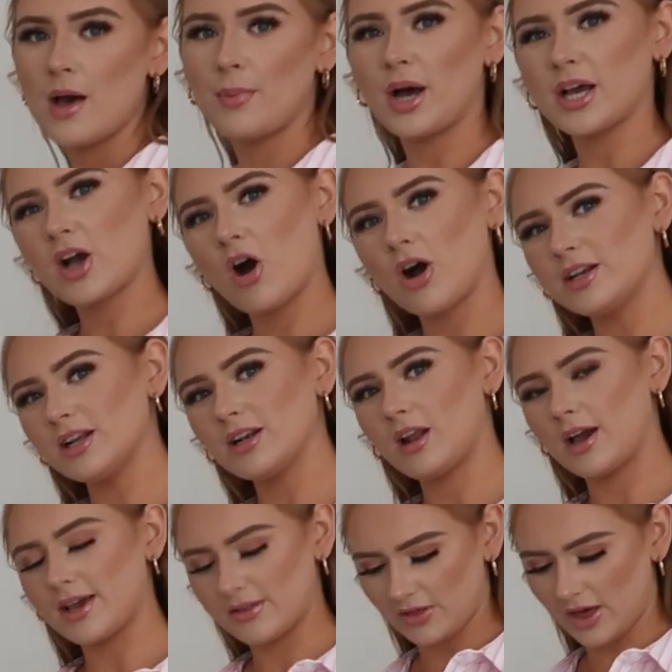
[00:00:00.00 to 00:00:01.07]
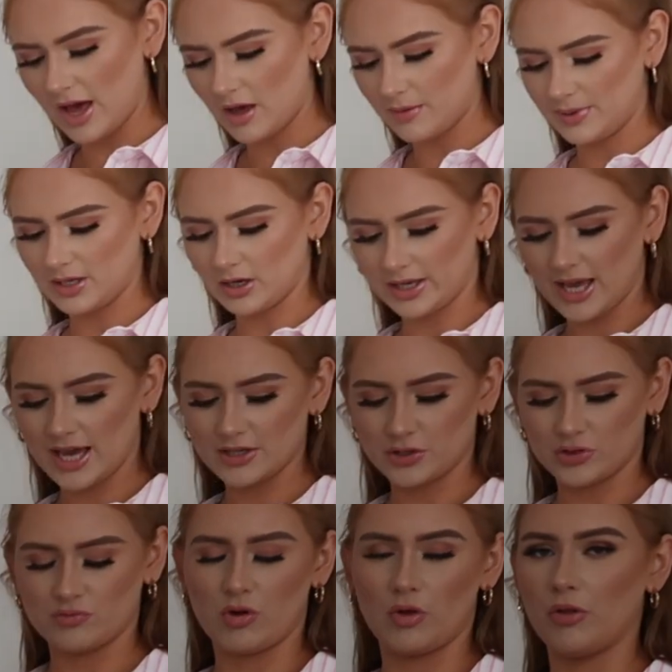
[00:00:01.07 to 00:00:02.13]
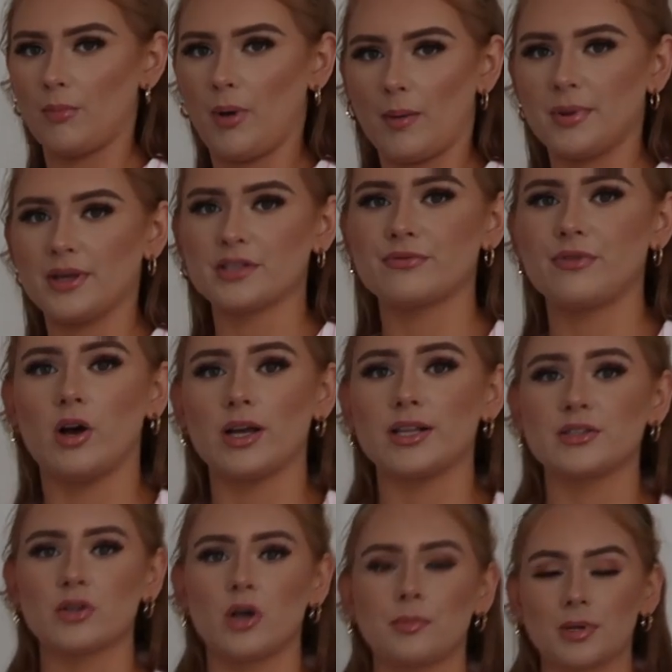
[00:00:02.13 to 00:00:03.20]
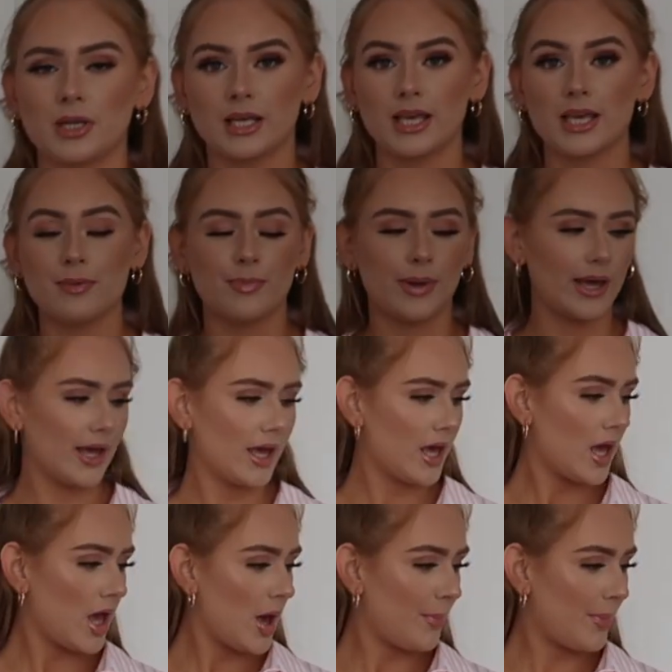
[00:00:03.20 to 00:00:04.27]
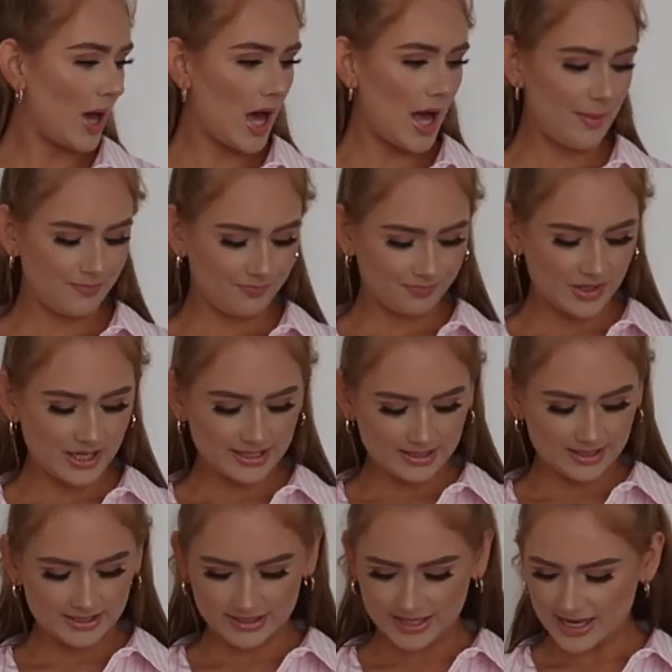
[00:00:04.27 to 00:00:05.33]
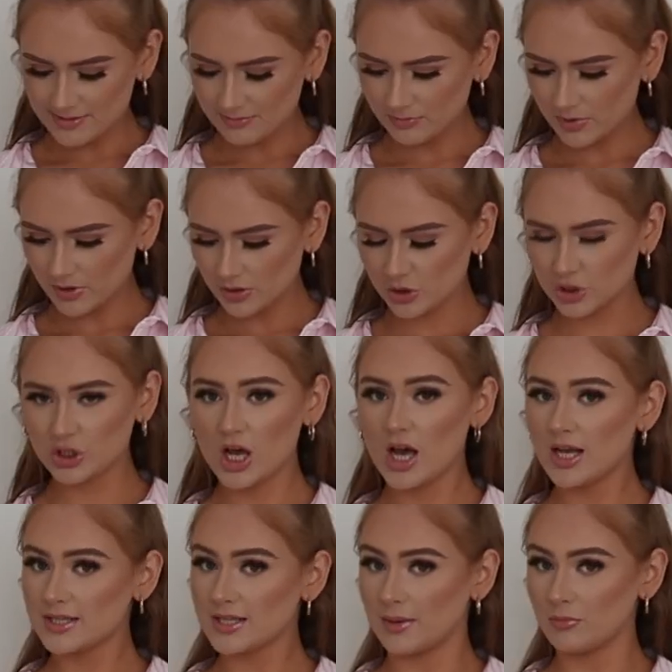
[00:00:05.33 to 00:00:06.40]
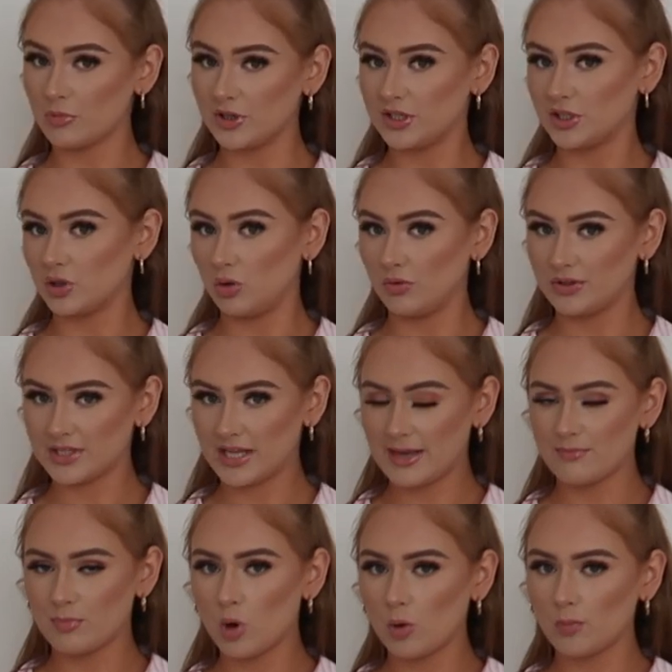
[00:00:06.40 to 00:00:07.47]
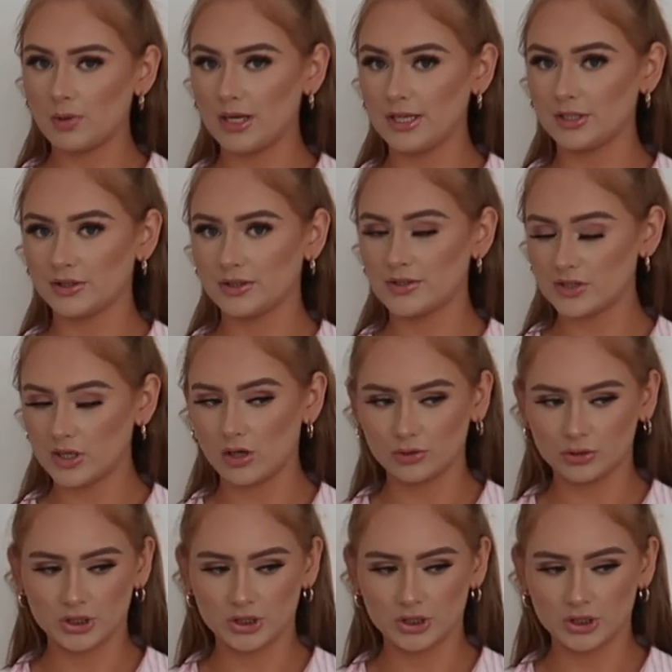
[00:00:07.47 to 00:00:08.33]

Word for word: But I kind of like that. I mean, I can just roll them up, it's fine, so I'm going to keep it. But um, it's the same shirt, I'm pretty sure, the same poplin style